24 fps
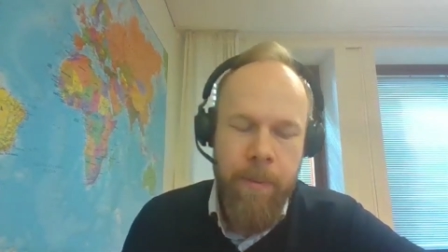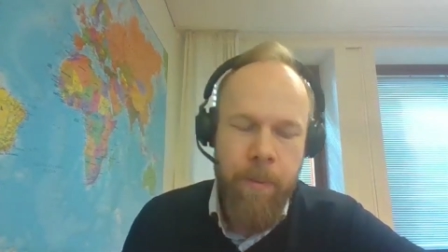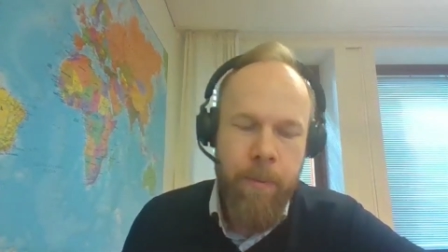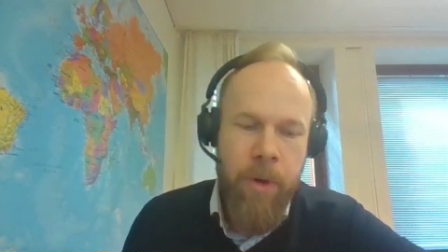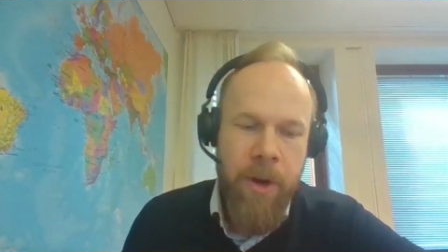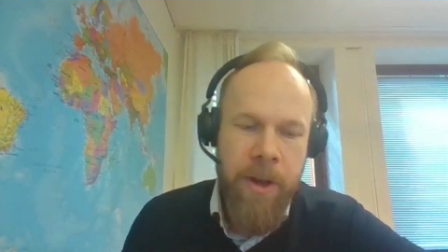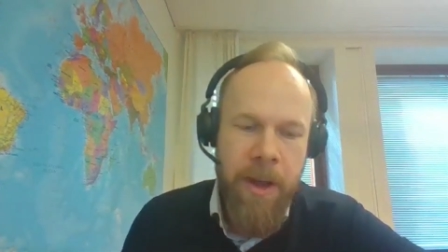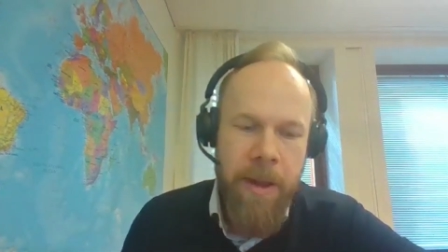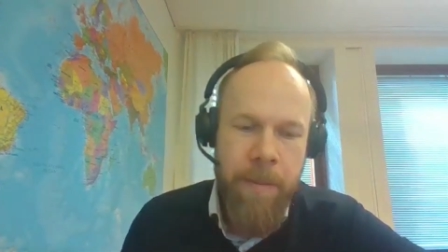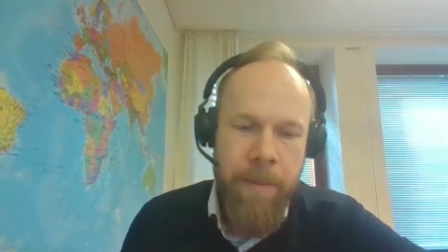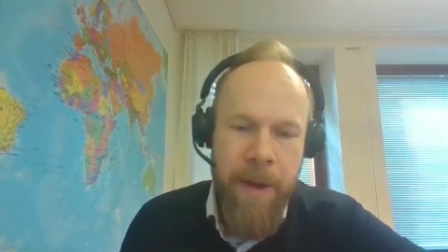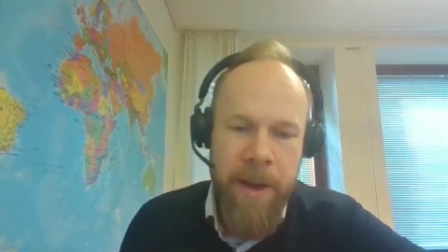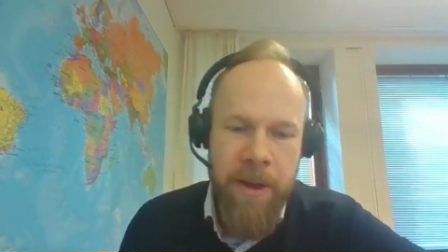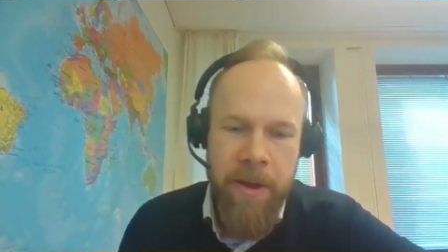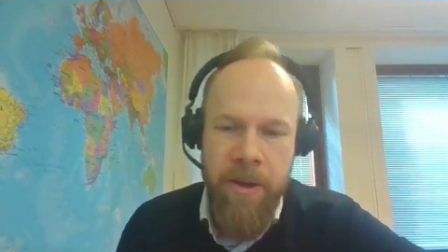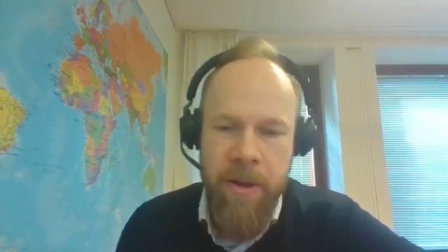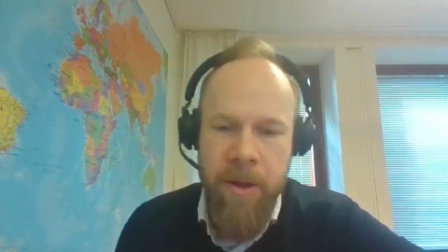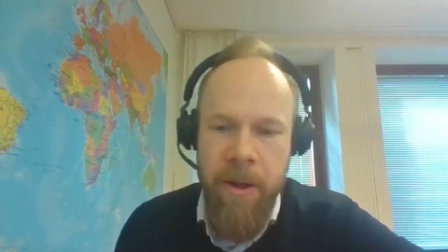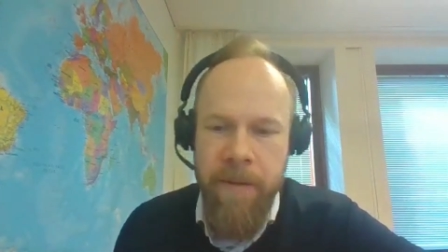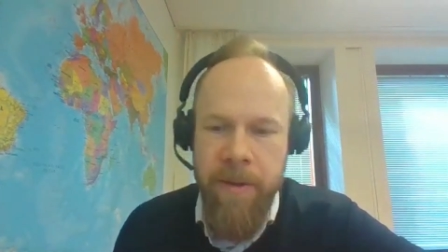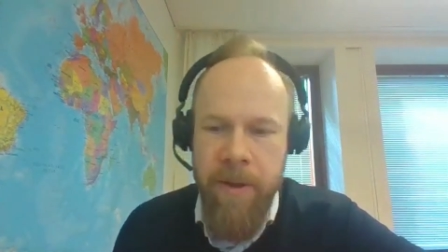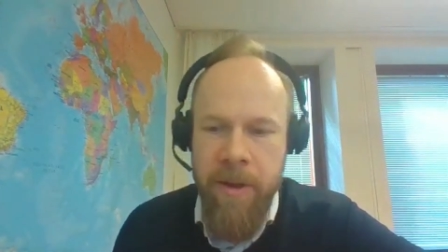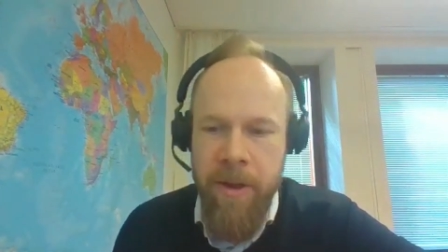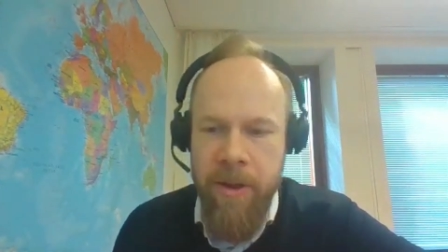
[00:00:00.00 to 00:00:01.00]
bringing better
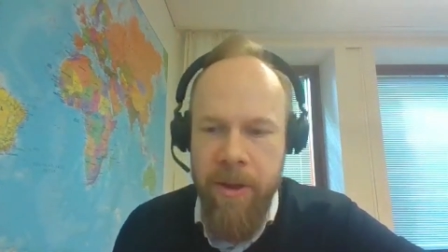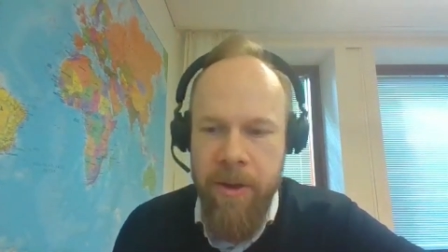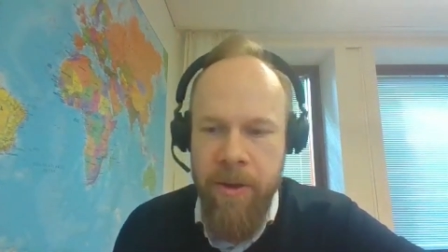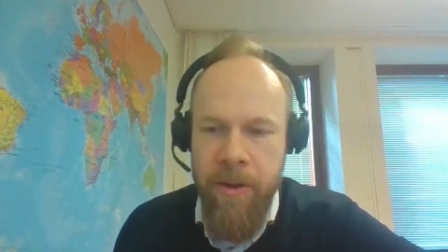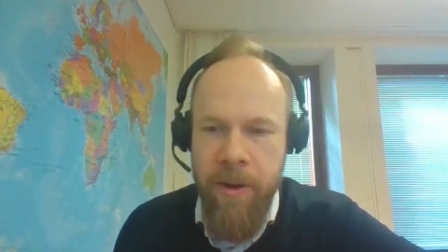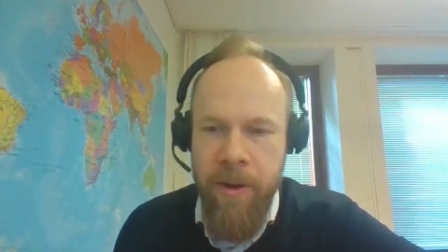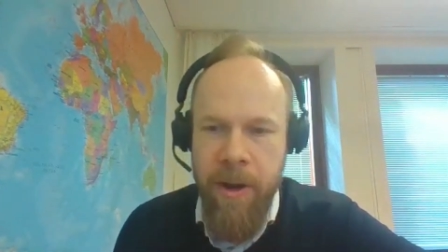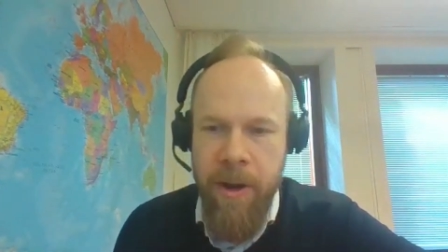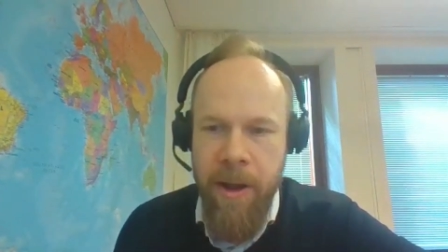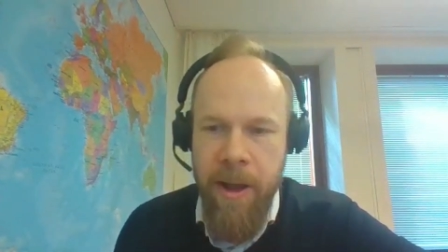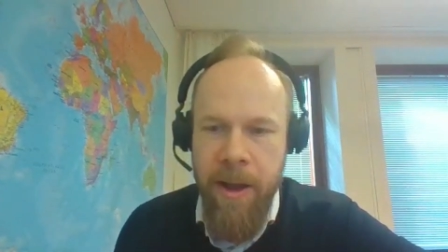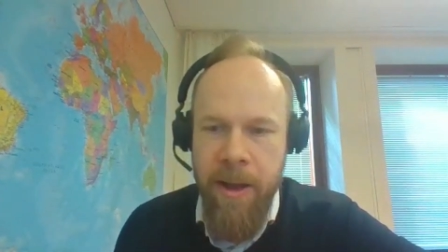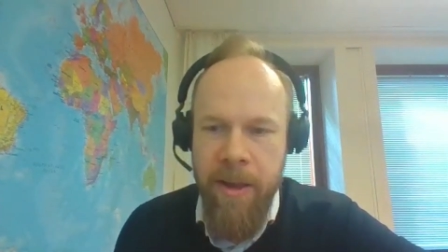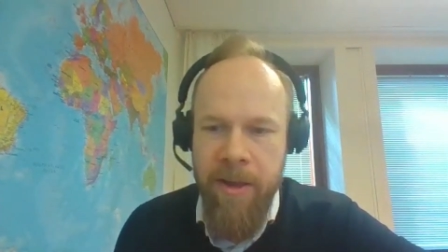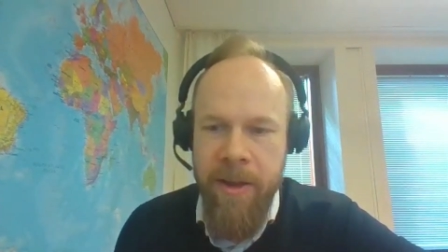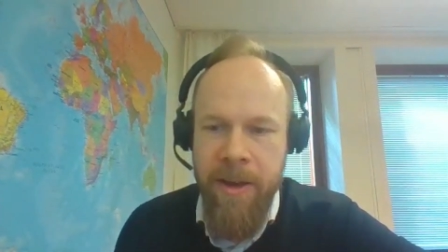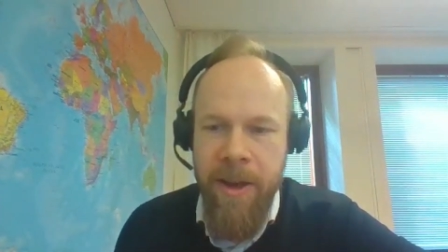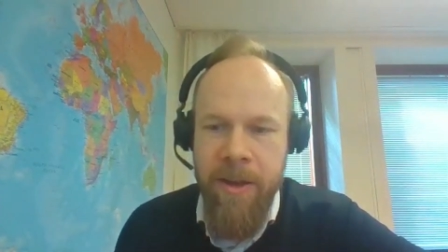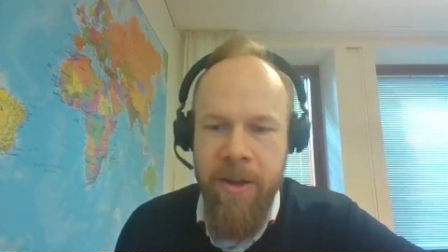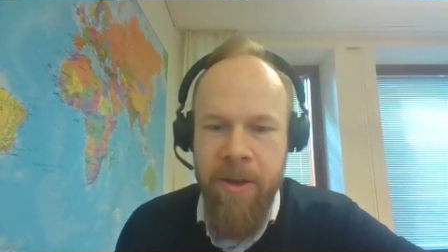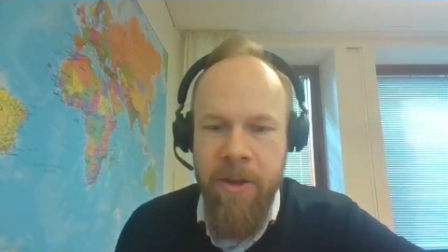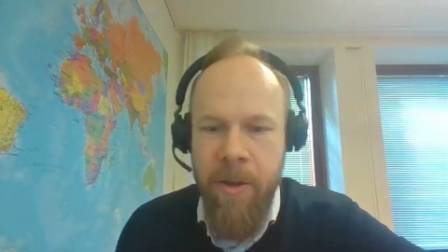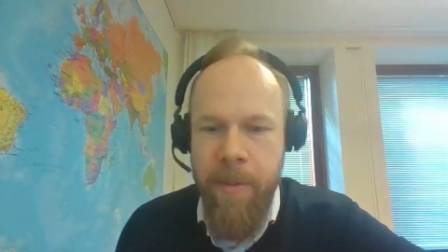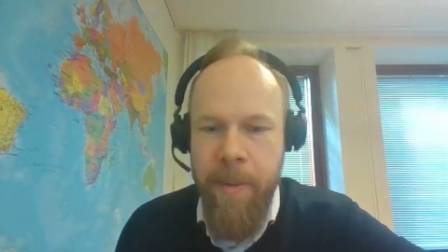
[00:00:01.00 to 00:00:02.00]
services to clients,
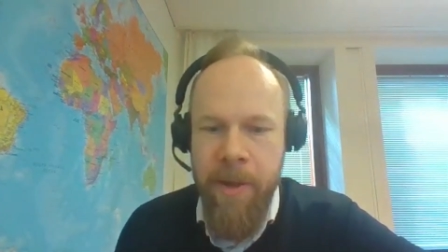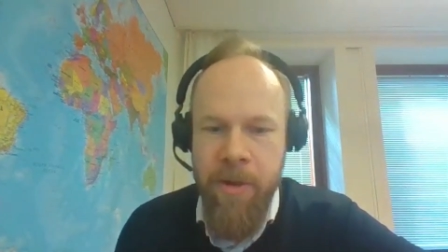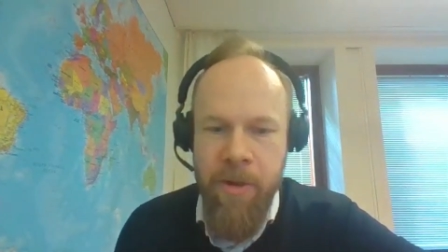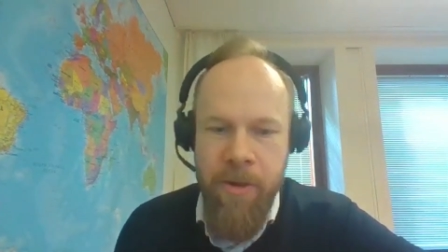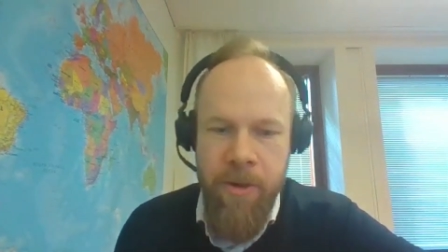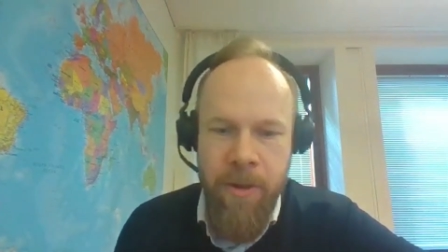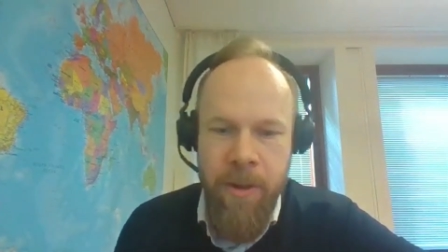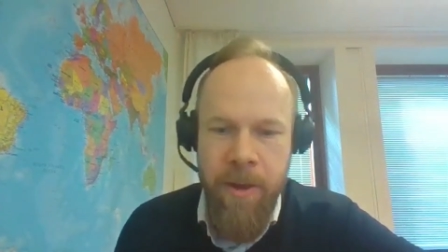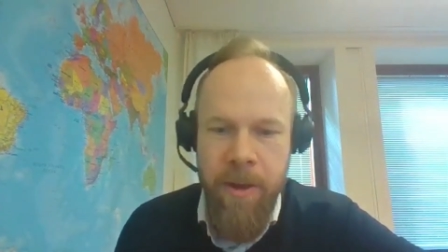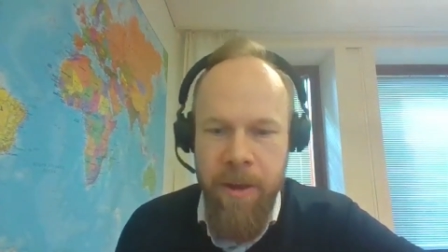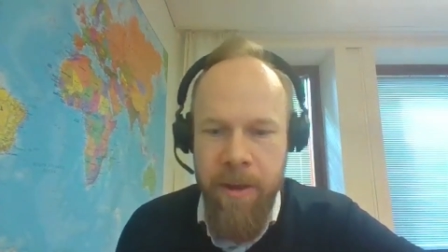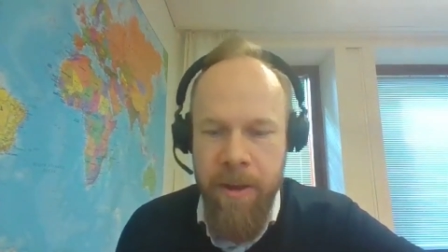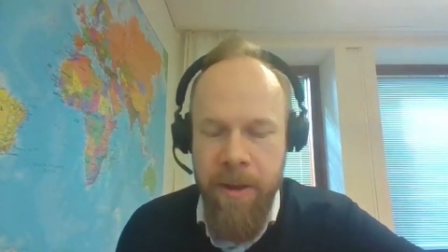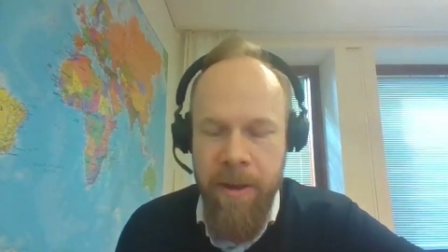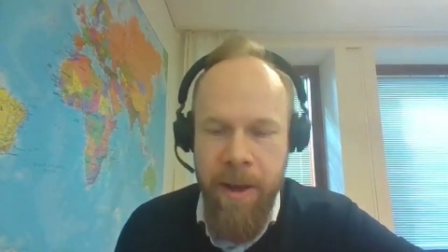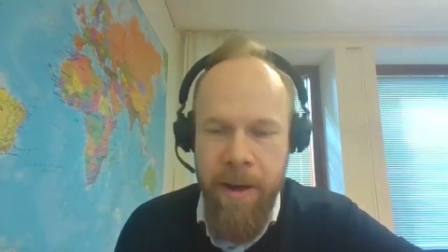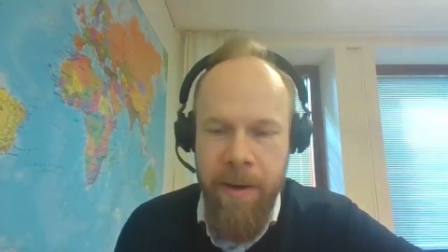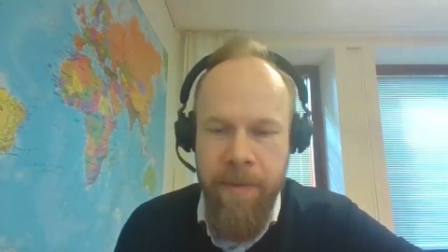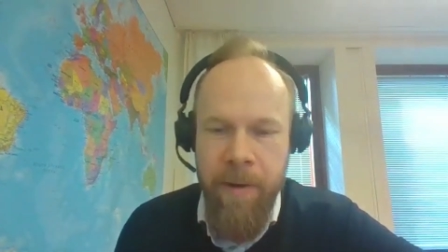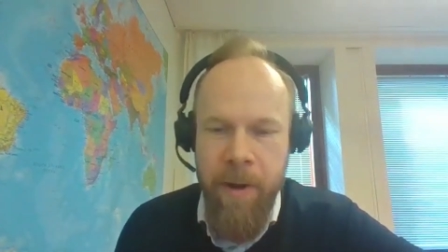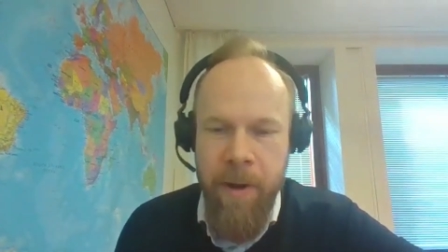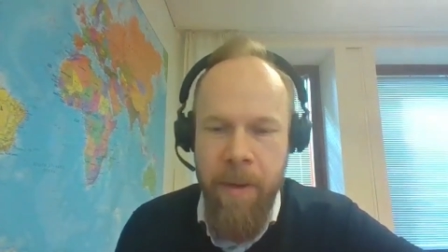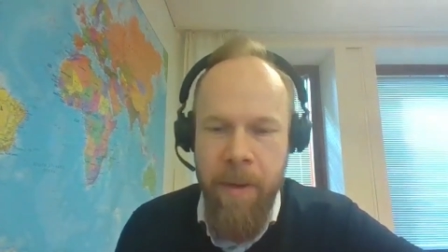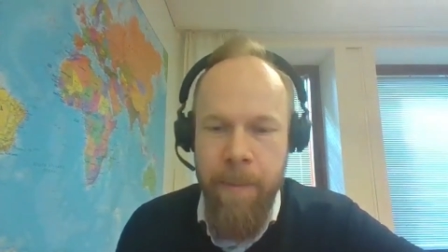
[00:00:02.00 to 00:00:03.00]
not so much the
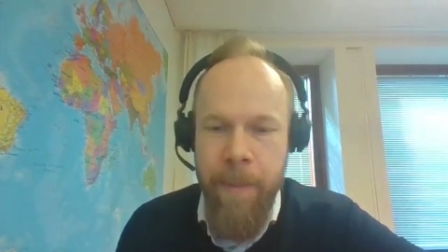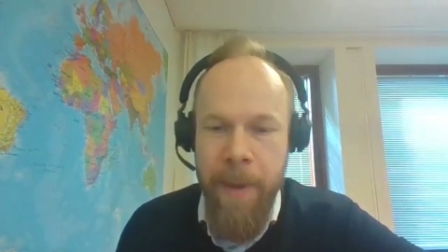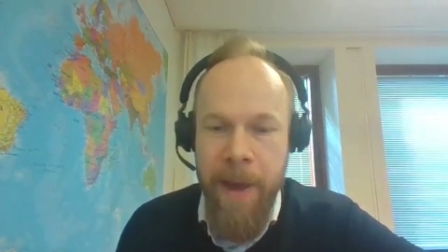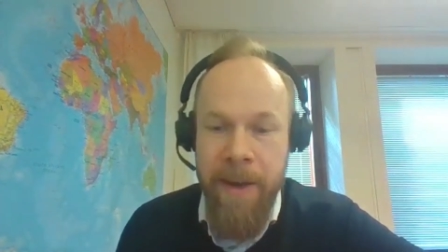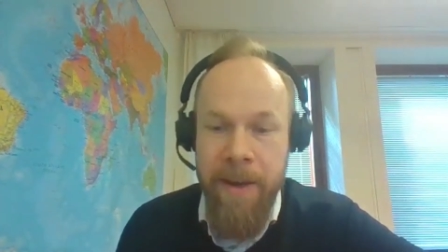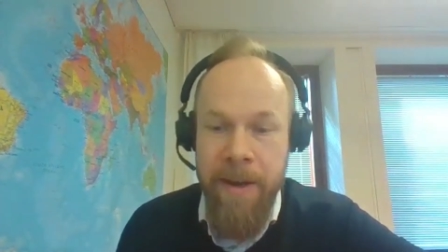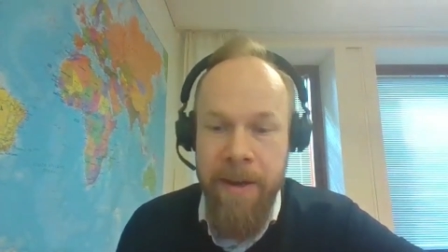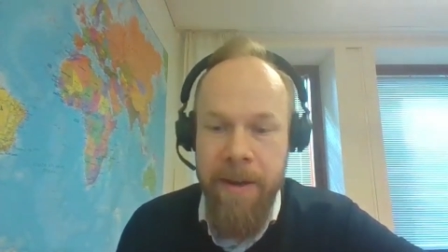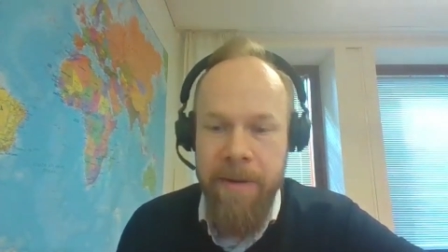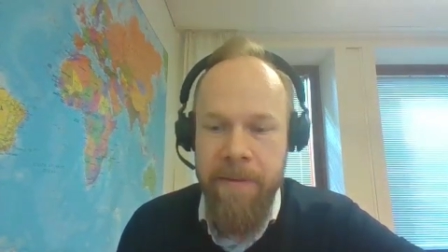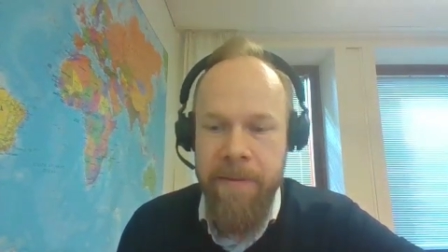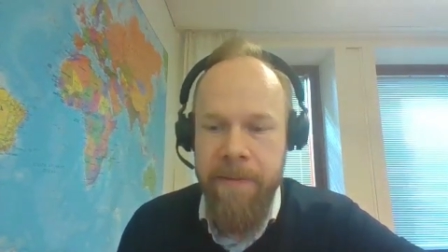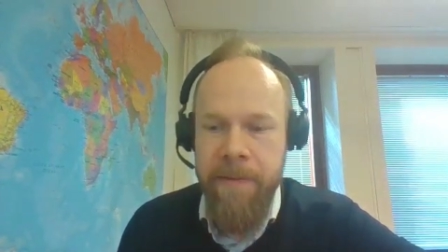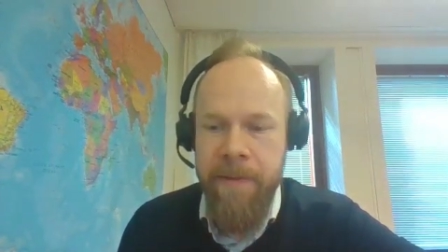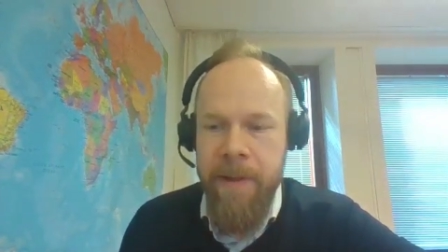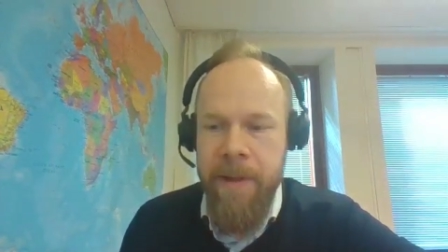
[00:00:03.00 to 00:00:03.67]
kind of competitive.